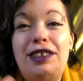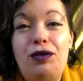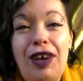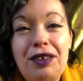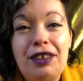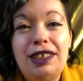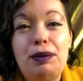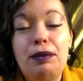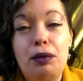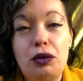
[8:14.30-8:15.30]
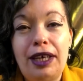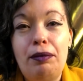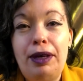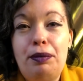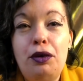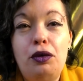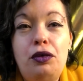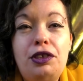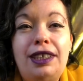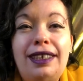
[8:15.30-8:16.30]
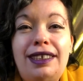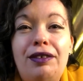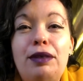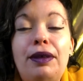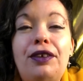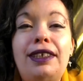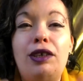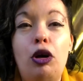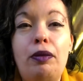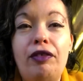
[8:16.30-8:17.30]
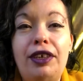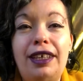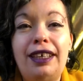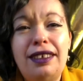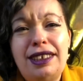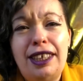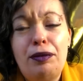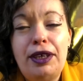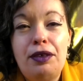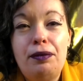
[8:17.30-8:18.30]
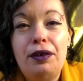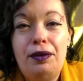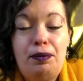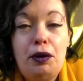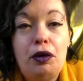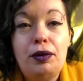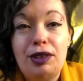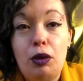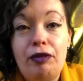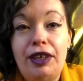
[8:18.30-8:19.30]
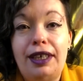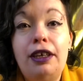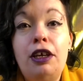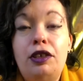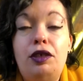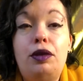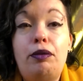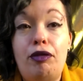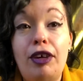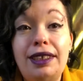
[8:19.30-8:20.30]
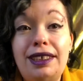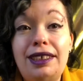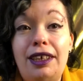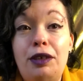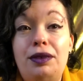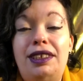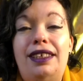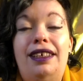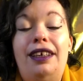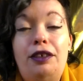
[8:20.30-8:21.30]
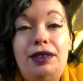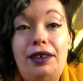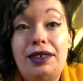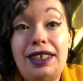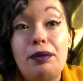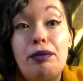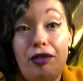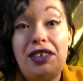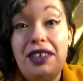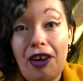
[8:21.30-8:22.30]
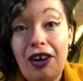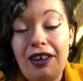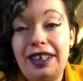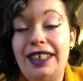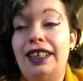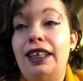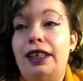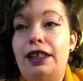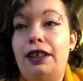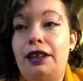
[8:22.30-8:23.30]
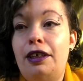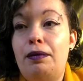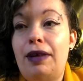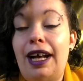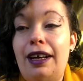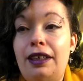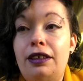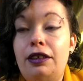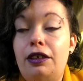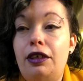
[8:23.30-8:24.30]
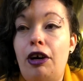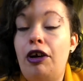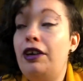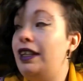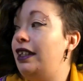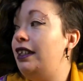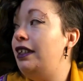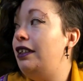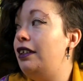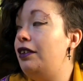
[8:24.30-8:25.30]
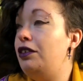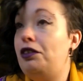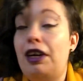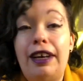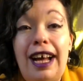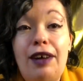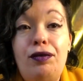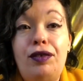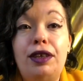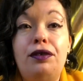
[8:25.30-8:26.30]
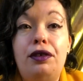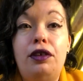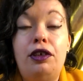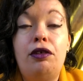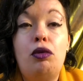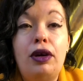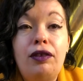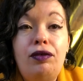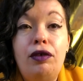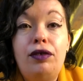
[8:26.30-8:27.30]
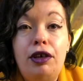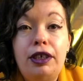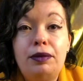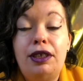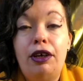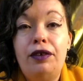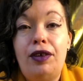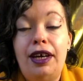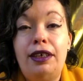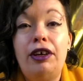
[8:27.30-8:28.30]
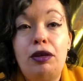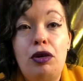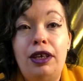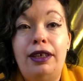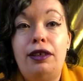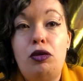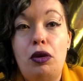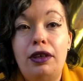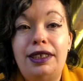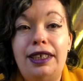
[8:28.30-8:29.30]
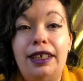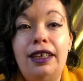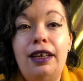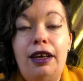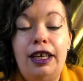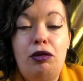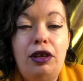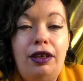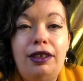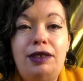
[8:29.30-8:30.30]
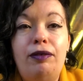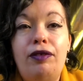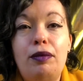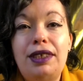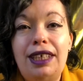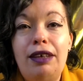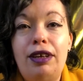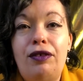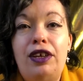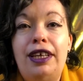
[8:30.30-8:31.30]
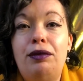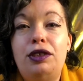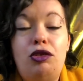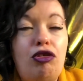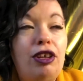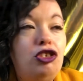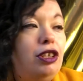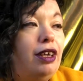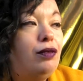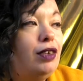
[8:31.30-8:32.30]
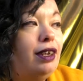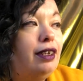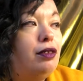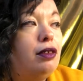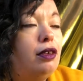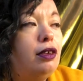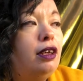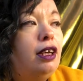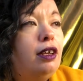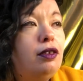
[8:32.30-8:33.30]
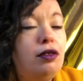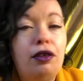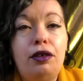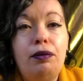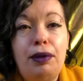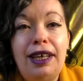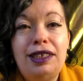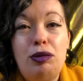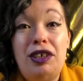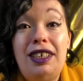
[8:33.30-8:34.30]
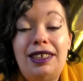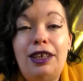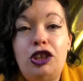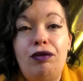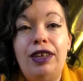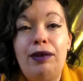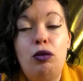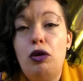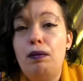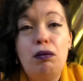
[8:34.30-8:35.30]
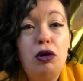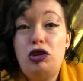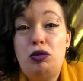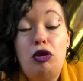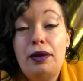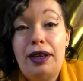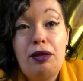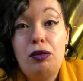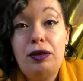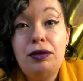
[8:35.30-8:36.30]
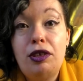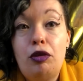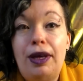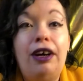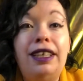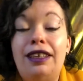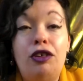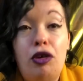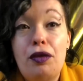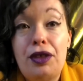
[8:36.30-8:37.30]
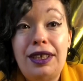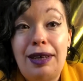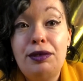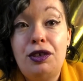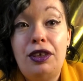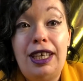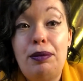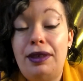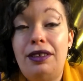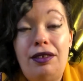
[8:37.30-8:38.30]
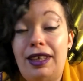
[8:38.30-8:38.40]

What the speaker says: the fact that it's been bought out by Boohoo doesn't necessarily mean that it's operating in the same way that Boohoo is operating. So the prices, I would say, are still pretty high. And I have felt that, quite a few of the items that I've had, I quite like the quality. I quite like some of the material. I felt like it was stretchy. I feel like the black sweater is actually really warm, much warmer than I thought it was going to be. I did not think that was going to keep in the